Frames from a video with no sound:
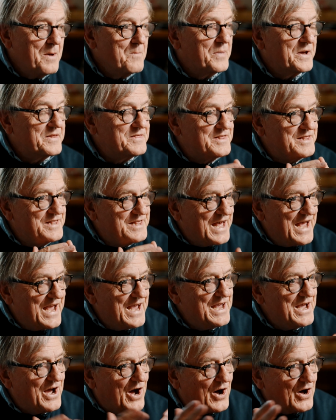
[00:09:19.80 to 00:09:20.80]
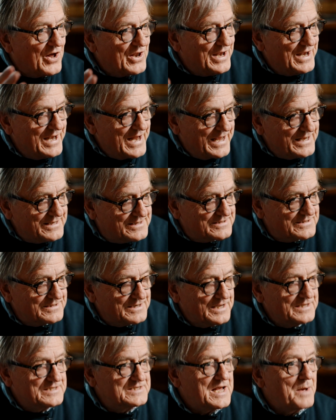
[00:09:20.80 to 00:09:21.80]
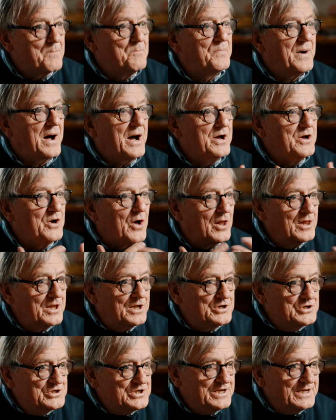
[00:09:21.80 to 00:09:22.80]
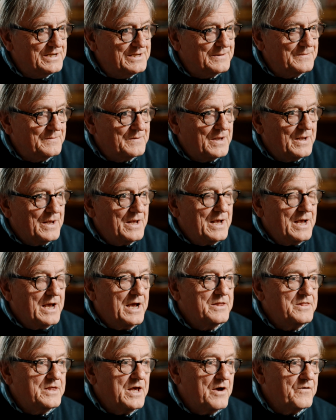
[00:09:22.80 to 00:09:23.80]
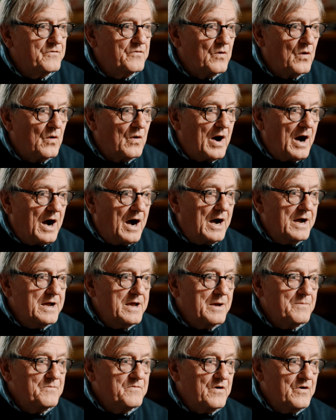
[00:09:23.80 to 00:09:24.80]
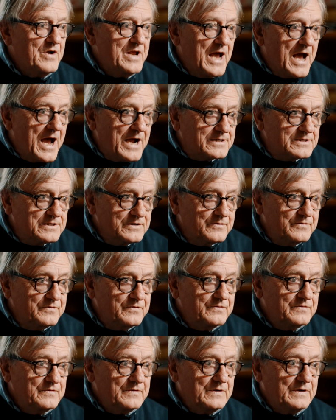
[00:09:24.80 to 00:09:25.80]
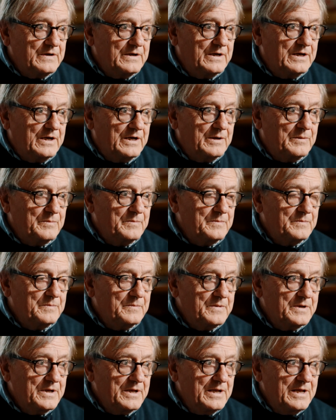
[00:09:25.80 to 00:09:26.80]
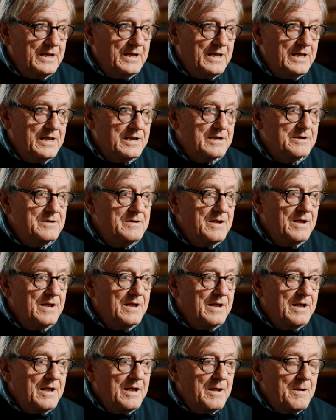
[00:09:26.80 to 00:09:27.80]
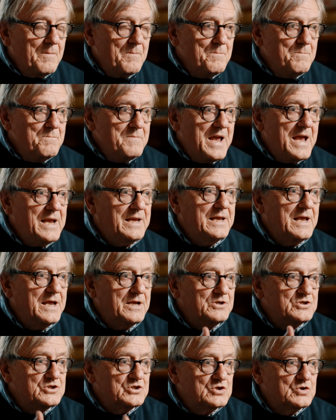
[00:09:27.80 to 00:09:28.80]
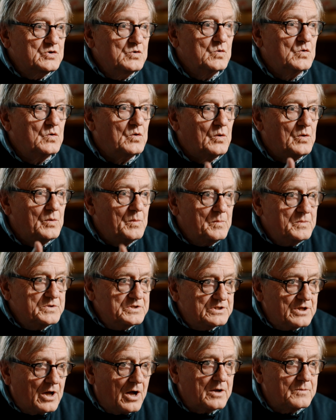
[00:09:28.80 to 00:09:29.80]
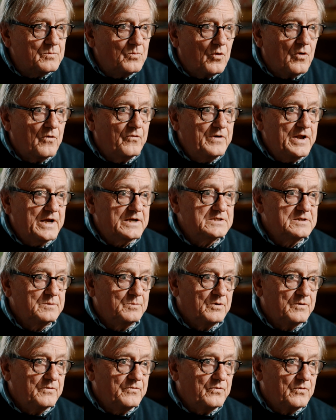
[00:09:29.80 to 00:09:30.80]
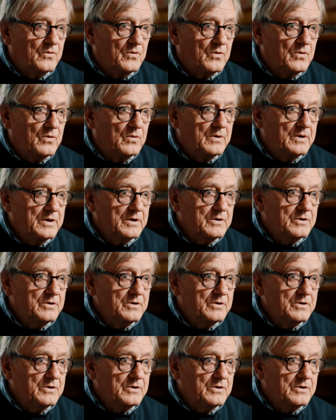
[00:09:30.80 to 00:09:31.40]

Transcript: But they are late. It's a biology. And therefore, I am very active in making school start more flexible for